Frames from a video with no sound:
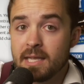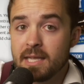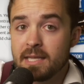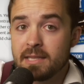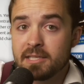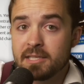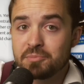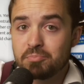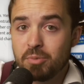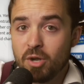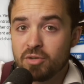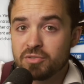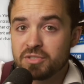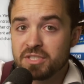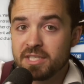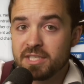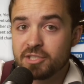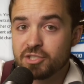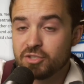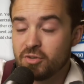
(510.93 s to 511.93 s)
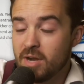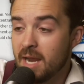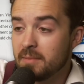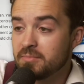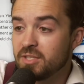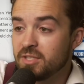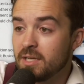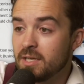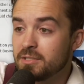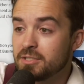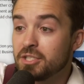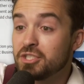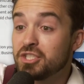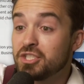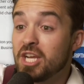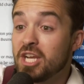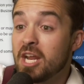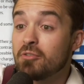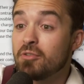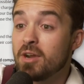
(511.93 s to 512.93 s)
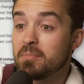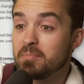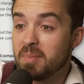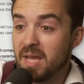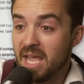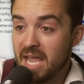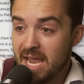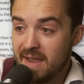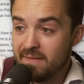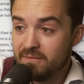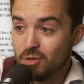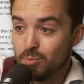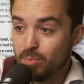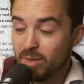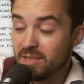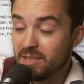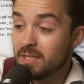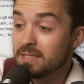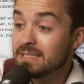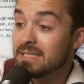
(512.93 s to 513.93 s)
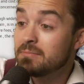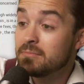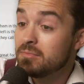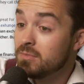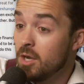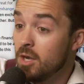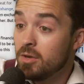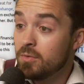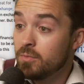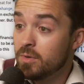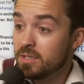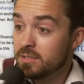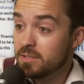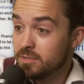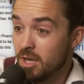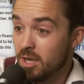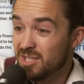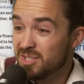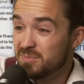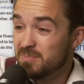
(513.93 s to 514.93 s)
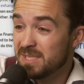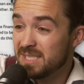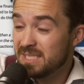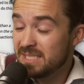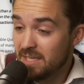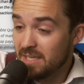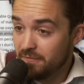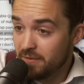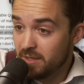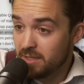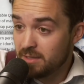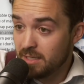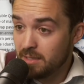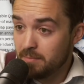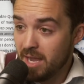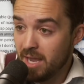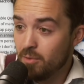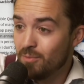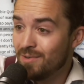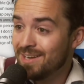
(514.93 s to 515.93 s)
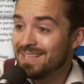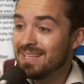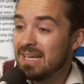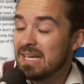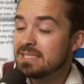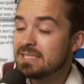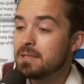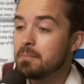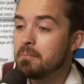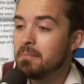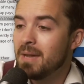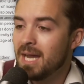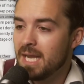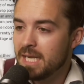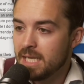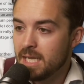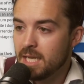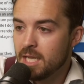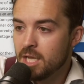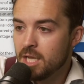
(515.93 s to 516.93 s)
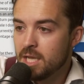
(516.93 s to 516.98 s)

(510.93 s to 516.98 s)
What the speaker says: In this post, he describes the degenerate behavior, but the token we're going to talk specifically about, where he lost the money,